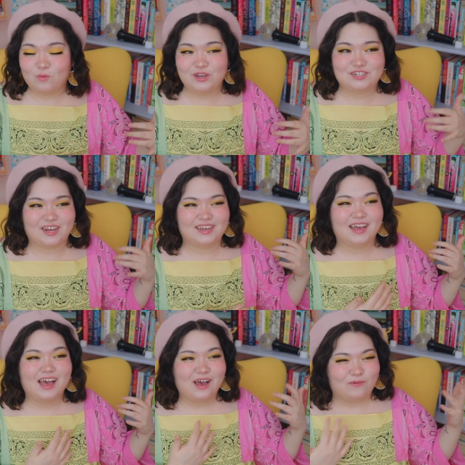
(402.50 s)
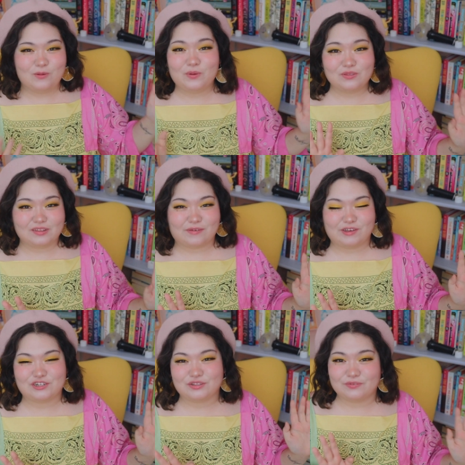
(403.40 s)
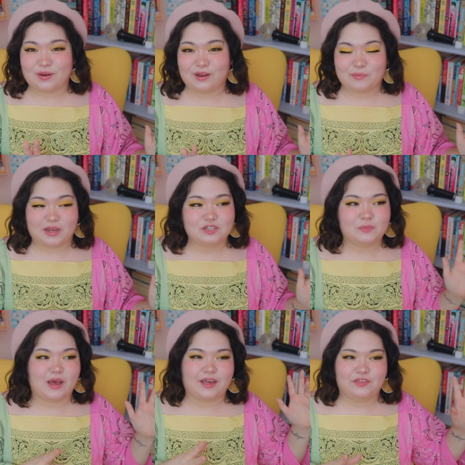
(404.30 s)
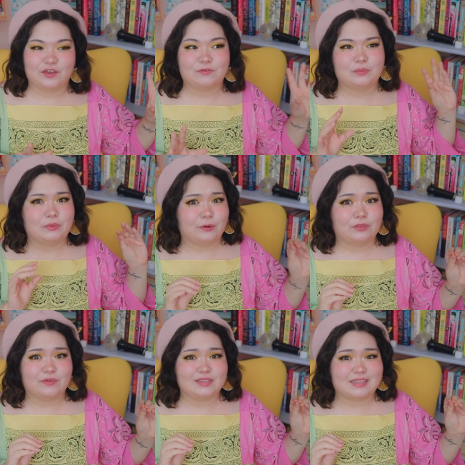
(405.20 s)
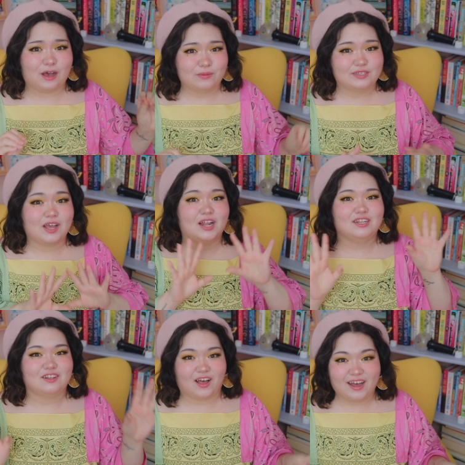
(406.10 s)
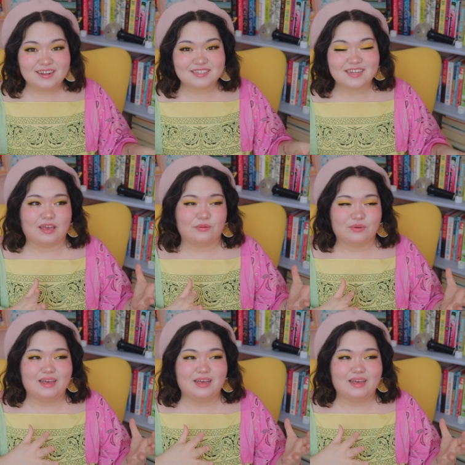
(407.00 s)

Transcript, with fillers: which I we both love each other very much, but I think for both of us that was a lot. It